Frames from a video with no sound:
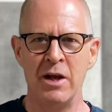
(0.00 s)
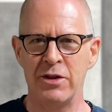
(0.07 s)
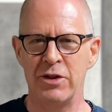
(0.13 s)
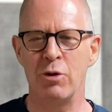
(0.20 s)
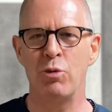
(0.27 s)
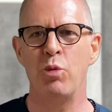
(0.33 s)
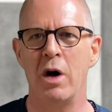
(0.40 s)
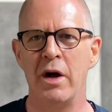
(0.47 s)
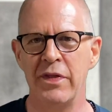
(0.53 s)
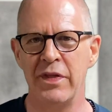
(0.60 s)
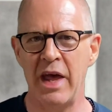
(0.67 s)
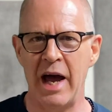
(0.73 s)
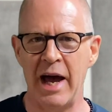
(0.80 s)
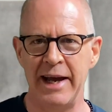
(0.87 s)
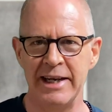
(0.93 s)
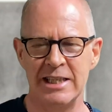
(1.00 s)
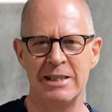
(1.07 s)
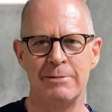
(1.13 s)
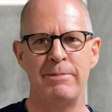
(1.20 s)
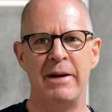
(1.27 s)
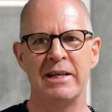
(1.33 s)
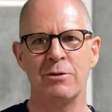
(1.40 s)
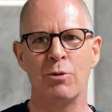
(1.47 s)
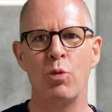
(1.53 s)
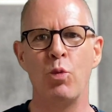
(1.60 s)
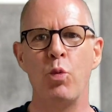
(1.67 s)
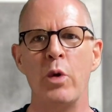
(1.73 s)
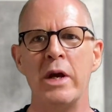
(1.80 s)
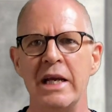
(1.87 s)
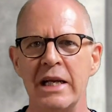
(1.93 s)
the one that I'd spent
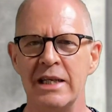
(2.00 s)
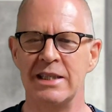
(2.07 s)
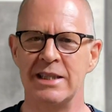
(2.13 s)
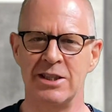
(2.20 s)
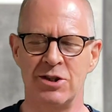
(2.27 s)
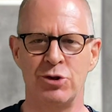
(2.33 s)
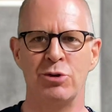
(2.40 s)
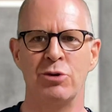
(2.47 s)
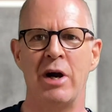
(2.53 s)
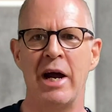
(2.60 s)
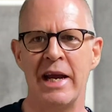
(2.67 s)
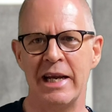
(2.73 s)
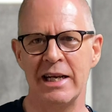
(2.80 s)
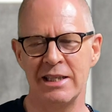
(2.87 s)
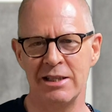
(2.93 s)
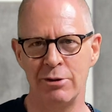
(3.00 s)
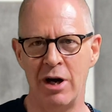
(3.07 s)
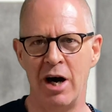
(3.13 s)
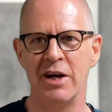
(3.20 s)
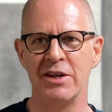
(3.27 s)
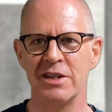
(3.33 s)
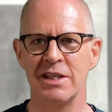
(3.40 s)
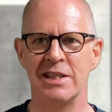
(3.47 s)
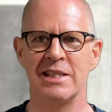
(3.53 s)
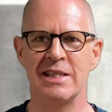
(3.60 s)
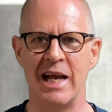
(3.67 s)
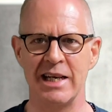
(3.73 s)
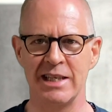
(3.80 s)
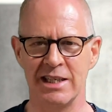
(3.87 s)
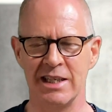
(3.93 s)
weeks trying to
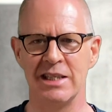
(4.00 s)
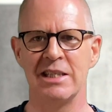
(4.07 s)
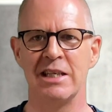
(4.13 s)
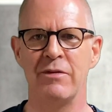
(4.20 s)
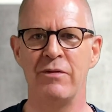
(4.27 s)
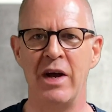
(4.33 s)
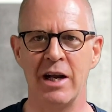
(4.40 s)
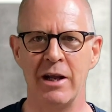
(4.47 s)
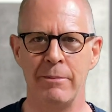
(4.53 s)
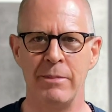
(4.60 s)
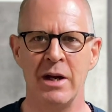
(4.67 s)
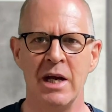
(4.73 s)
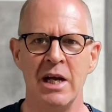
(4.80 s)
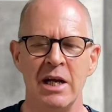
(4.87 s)
understand and develop.